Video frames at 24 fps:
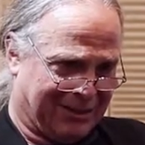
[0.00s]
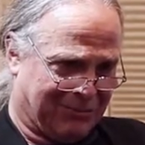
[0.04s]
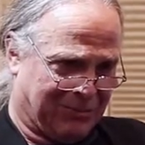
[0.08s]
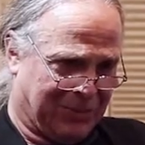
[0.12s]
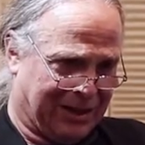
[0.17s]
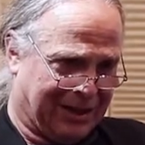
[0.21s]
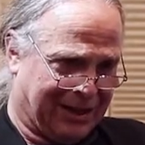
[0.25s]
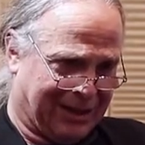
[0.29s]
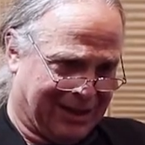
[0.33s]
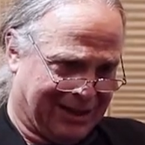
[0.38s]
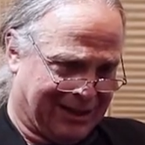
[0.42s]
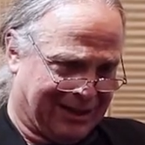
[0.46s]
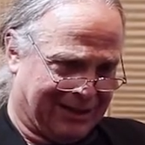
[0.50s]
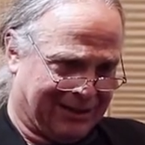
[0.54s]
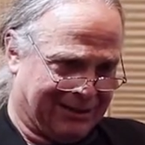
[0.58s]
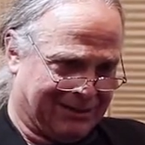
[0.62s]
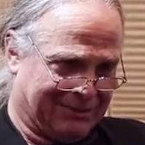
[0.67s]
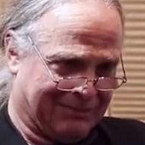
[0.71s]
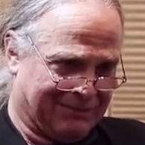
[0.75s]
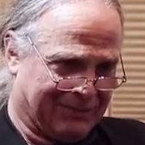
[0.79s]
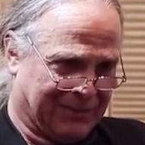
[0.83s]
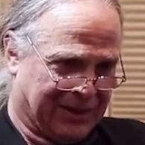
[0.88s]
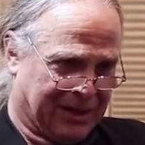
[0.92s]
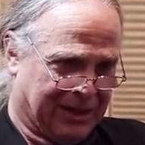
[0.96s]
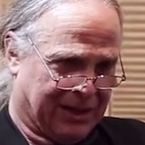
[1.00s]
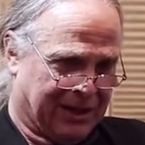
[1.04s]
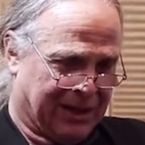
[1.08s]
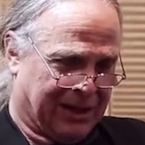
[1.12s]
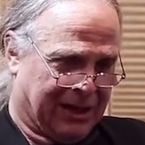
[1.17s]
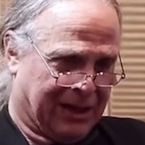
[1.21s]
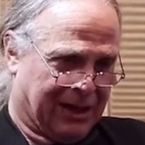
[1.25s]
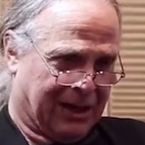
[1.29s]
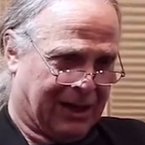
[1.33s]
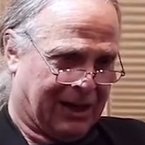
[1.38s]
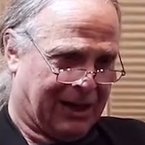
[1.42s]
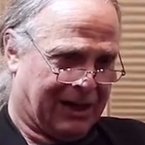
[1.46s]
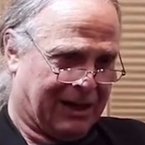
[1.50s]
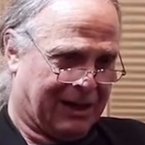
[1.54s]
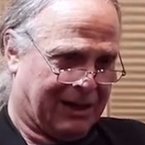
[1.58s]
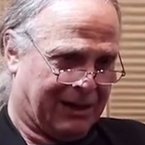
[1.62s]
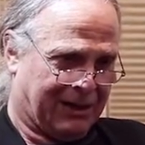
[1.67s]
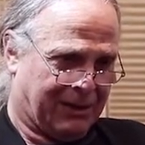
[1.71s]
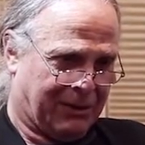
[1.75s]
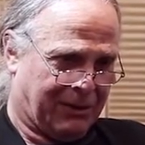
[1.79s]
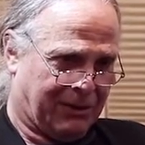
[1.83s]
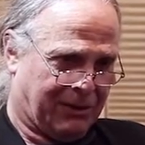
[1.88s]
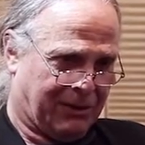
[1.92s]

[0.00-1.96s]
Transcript: meaning I